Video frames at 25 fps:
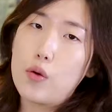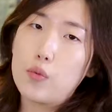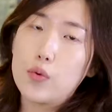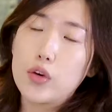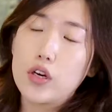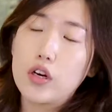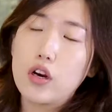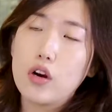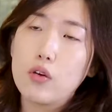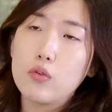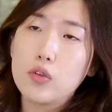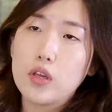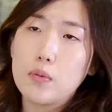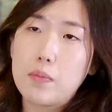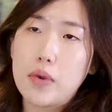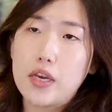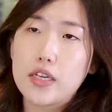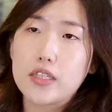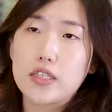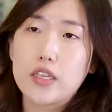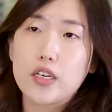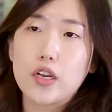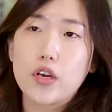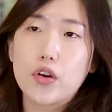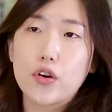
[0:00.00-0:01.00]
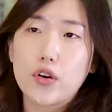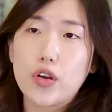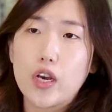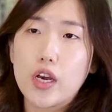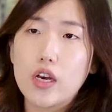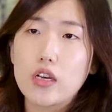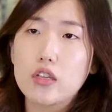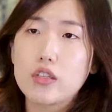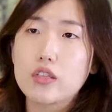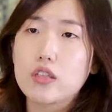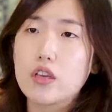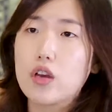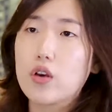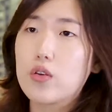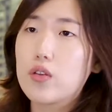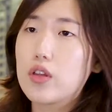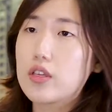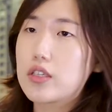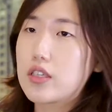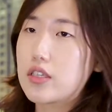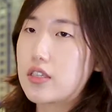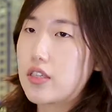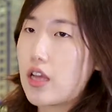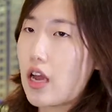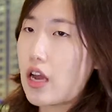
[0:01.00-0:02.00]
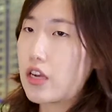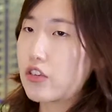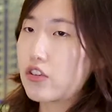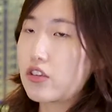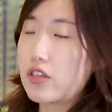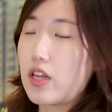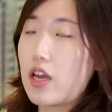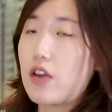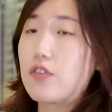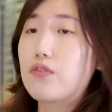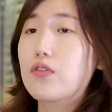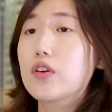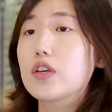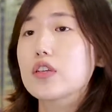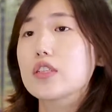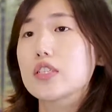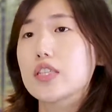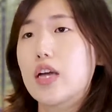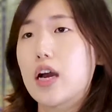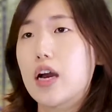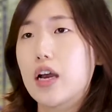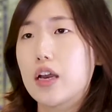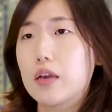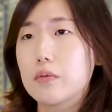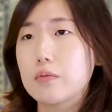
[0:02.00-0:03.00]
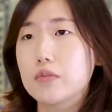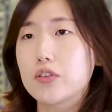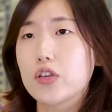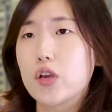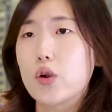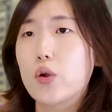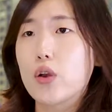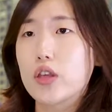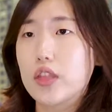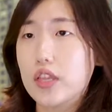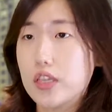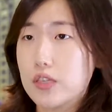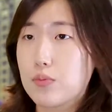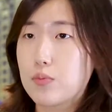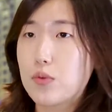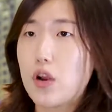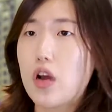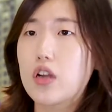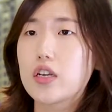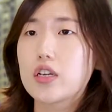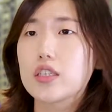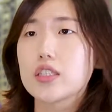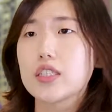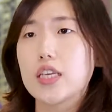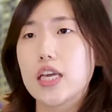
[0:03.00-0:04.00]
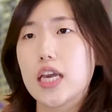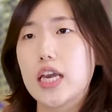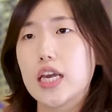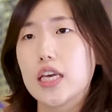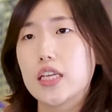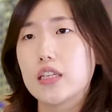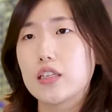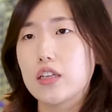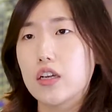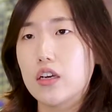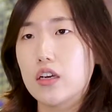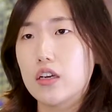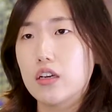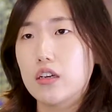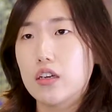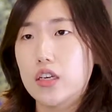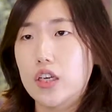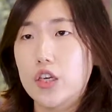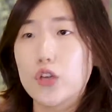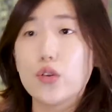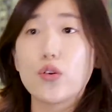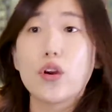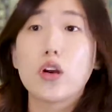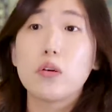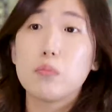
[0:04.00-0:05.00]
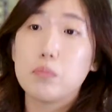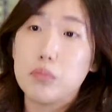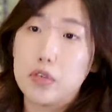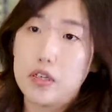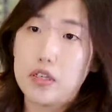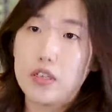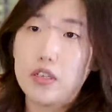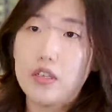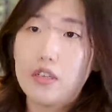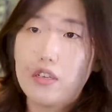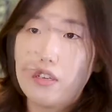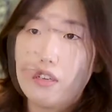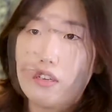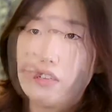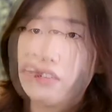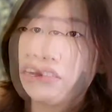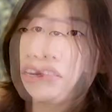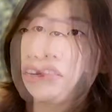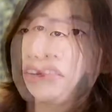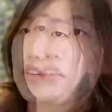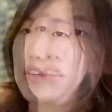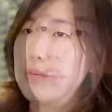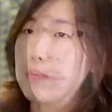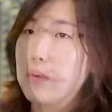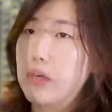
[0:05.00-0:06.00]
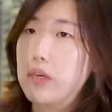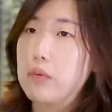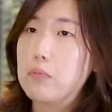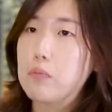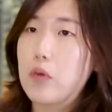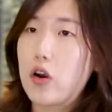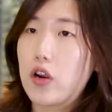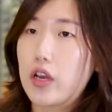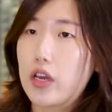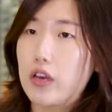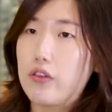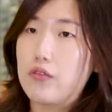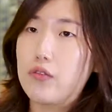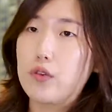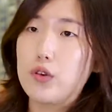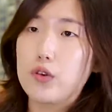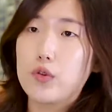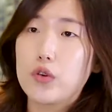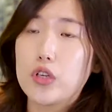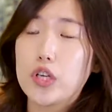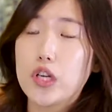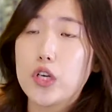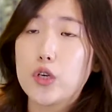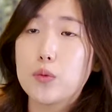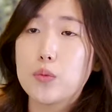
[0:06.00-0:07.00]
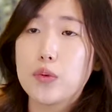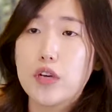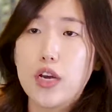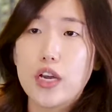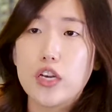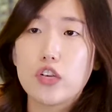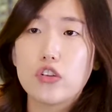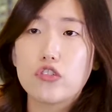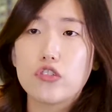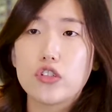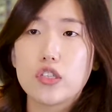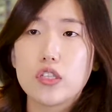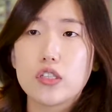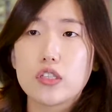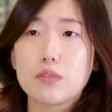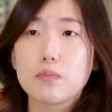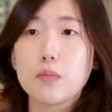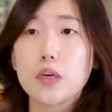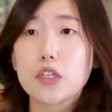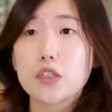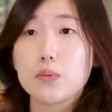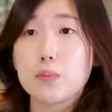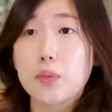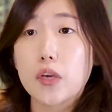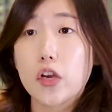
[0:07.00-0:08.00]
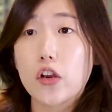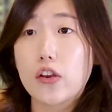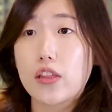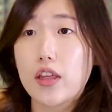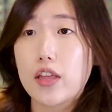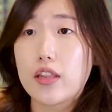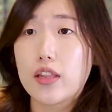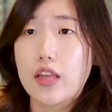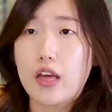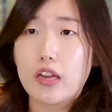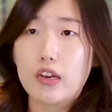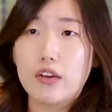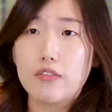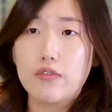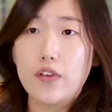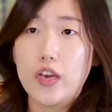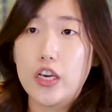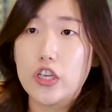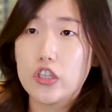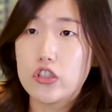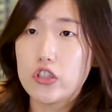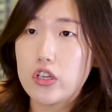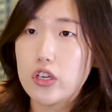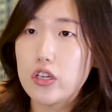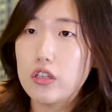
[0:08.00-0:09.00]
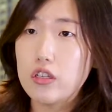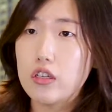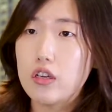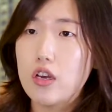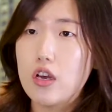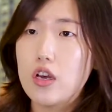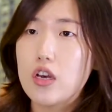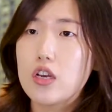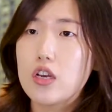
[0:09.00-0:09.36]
We're only based in Korea, so this is actually our first time showing this product in Europe. The European market for renewable energy is much bigger than that of Asia,